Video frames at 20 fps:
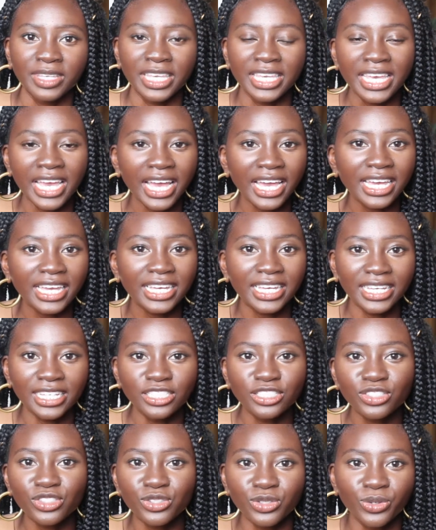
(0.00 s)
Get
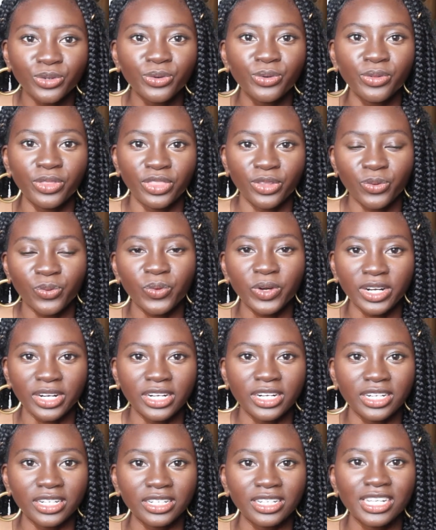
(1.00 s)
into the
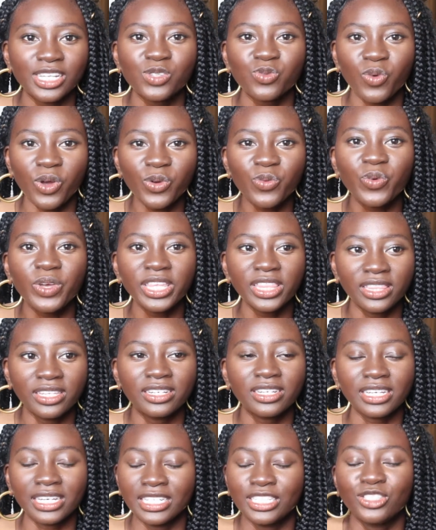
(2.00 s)
word. Because when we
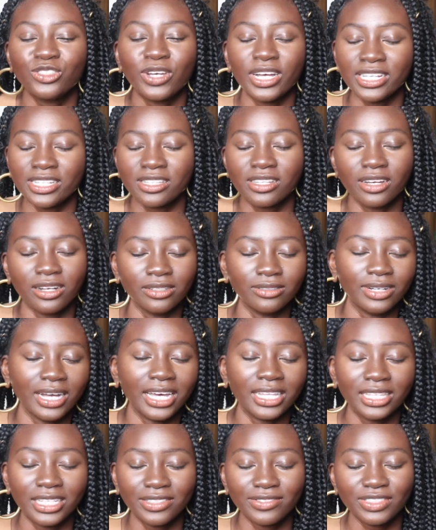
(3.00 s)
look, because you guys know,
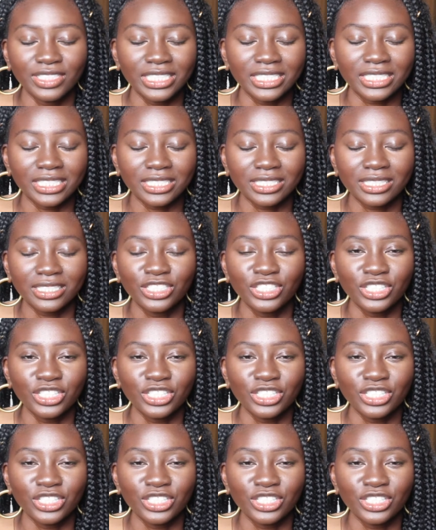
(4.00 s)
I love Jesus.